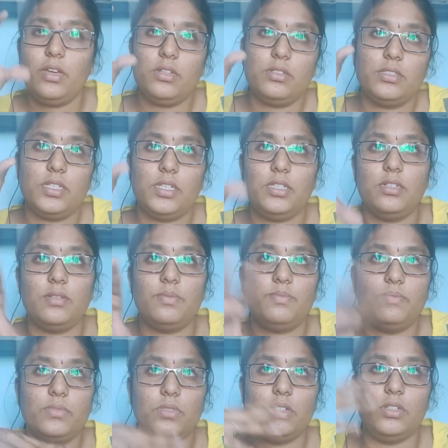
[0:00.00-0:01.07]
doses
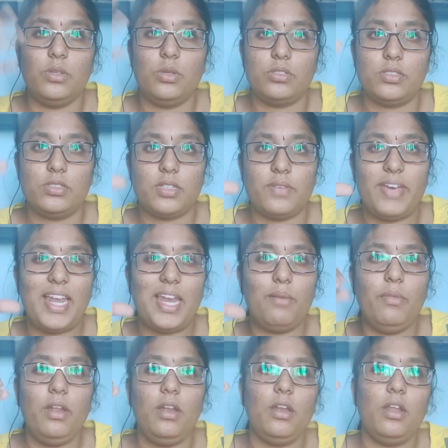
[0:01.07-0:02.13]
available and
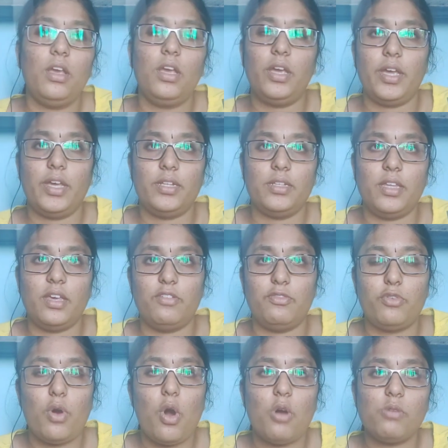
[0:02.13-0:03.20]
their forms
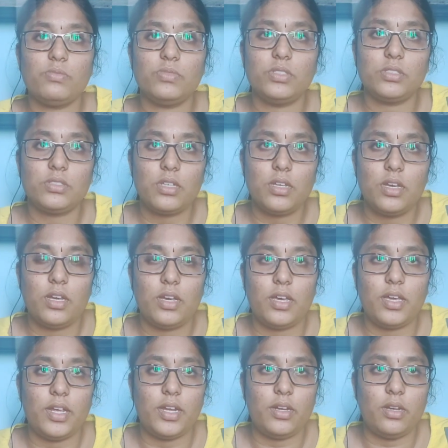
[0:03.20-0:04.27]
and for
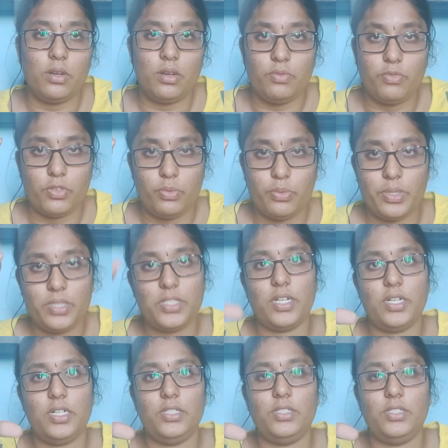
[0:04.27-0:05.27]
which condition is given.